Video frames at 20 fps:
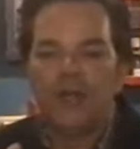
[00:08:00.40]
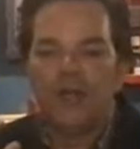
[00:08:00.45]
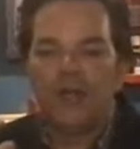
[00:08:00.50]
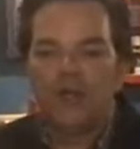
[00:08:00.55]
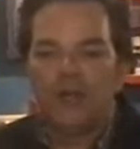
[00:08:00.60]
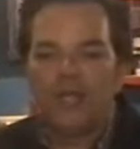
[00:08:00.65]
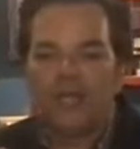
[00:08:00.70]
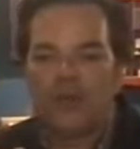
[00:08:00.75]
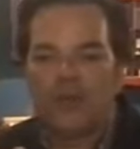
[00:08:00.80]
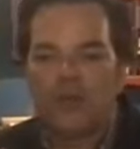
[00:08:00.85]

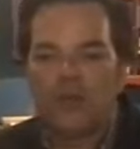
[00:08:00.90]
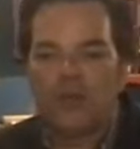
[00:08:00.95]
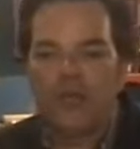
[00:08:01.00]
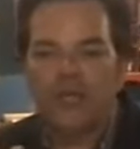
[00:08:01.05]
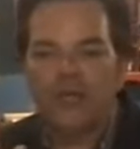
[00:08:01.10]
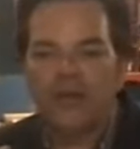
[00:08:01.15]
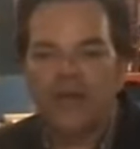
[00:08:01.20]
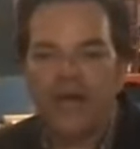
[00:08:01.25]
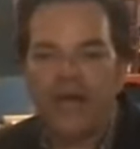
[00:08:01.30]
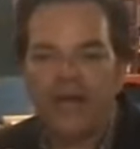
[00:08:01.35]
we can
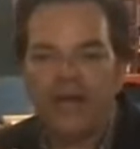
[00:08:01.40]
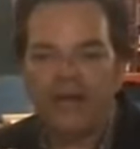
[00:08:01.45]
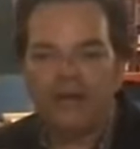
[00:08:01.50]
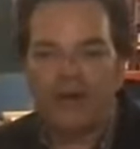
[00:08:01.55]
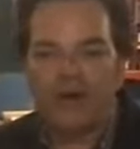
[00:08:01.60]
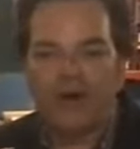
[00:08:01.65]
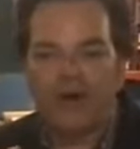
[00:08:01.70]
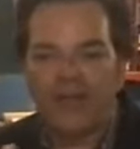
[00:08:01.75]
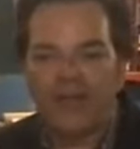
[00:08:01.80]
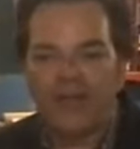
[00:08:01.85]
whittle out
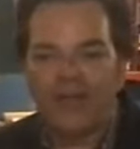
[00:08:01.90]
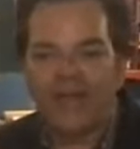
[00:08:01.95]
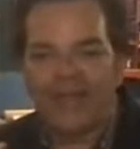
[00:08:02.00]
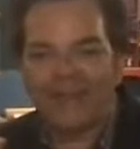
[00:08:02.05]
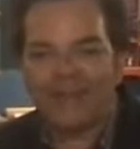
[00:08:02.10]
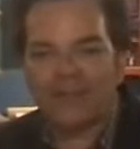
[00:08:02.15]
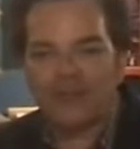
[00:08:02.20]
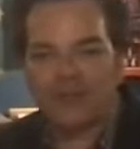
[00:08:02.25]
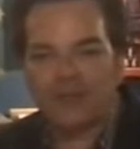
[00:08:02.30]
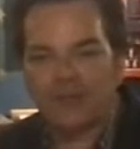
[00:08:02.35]
all the
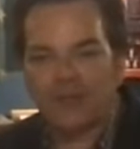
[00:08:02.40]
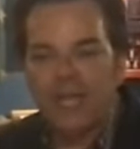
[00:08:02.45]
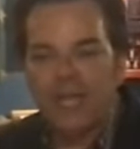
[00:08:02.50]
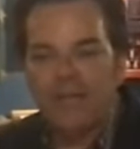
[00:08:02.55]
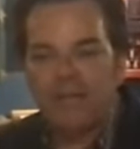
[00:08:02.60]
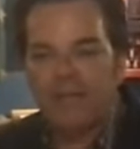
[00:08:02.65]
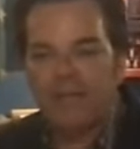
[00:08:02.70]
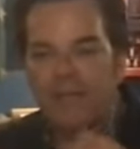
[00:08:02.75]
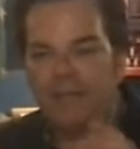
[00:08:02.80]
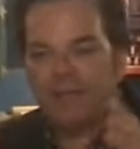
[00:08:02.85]
extra and
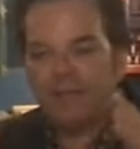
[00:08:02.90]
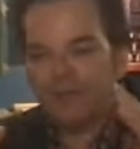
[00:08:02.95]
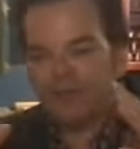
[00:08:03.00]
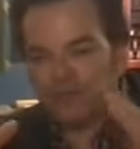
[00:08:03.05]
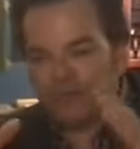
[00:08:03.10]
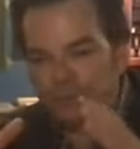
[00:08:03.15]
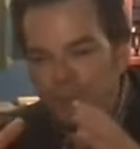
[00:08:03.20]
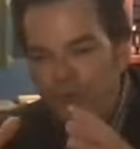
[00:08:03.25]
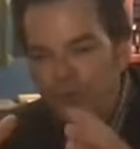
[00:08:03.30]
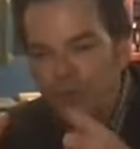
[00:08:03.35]
maybe
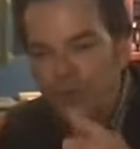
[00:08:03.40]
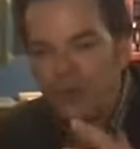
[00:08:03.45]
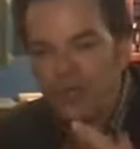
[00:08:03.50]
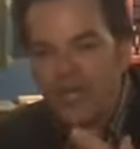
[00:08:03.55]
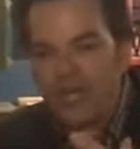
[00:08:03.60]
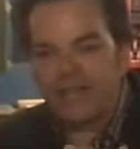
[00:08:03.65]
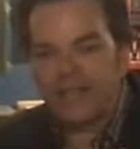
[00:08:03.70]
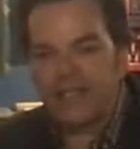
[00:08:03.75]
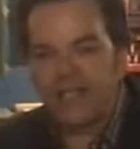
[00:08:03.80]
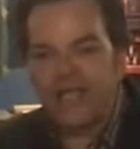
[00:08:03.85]
smooth
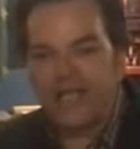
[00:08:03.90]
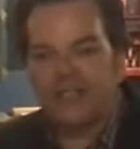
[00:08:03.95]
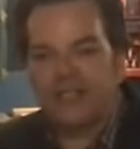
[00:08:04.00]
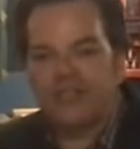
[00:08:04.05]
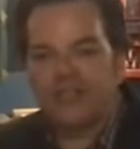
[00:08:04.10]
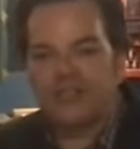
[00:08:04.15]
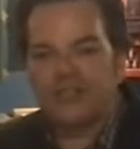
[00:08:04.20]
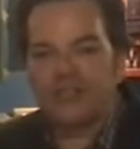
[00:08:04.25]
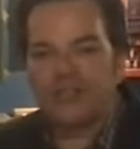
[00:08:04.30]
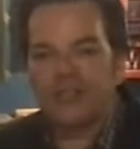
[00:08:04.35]
out the
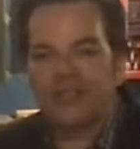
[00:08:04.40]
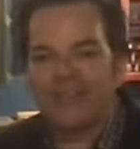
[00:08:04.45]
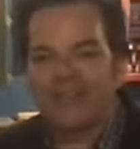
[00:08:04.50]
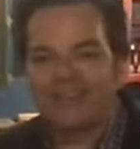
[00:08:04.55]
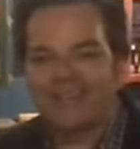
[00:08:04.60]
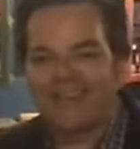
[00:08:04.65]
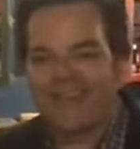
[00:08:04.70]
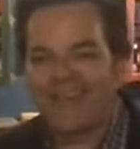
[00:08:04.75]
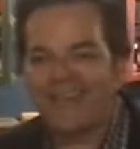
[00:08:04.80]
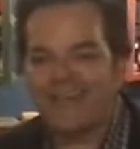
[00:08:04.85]
edges and
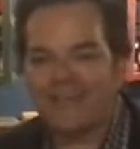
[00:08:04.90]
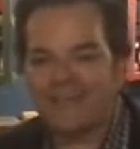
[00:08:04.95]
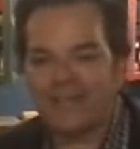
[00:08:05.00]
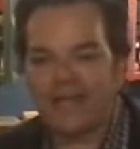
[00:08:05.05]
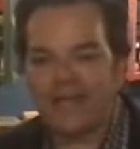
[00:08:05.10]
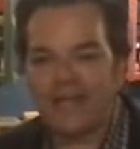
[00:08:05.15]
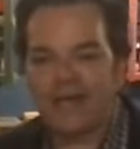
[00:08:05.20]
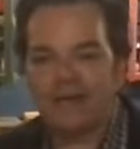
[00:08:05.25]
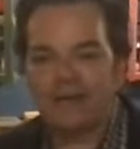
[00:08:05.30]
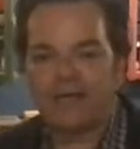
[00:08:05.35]
sand it
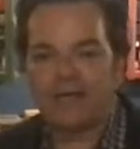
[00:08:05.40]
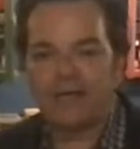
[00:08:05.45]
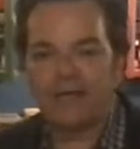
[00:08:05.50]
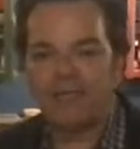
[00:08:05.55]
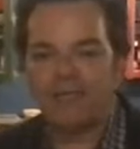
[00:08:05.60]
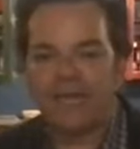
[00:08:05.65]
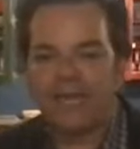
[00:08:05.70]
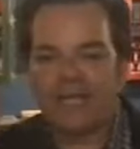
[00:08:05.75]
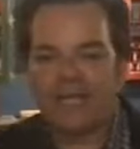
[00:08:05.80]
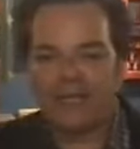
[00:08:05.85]
down and
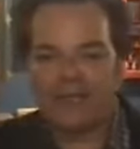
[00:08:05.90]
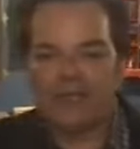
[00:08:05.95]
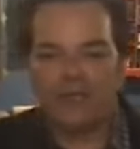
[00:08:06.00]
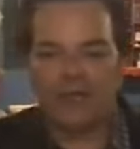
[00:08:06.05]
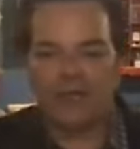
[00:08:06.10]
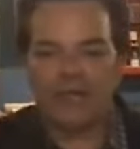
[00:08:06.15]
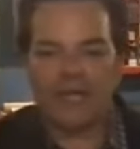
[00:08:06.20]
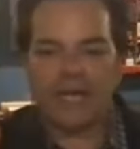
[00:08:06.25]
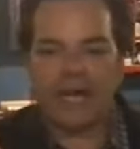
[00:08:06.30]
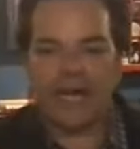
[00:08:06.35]
make it
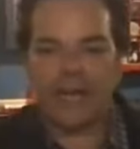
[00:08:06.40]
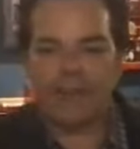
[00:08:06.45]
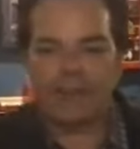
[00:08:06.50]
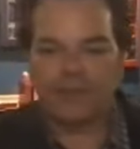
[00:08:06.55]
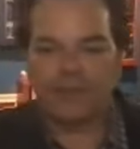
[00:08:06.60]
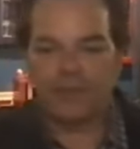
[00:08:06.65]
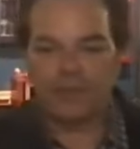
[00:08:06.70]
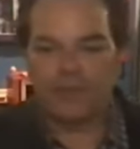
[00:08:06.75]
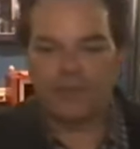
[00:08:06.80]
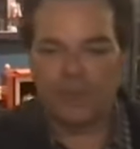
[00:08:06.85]
look
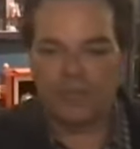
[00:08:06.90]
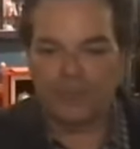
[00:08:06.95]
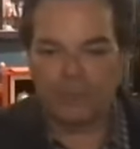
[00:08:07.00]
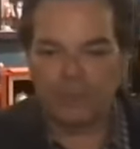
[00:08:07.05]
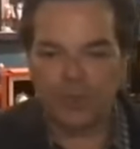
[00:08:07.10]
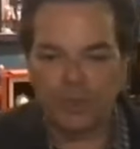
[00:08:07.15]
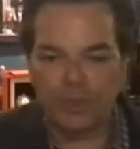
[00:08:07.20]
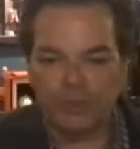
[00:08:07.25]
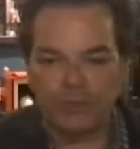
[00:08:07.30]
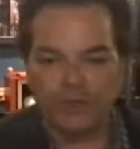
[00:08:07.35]
absolutely
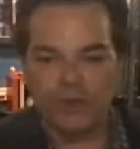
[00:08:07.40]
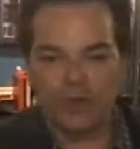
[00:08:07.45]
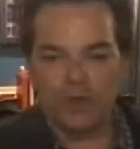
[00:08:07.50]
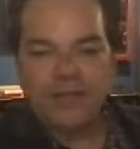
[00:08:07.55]
beautiful.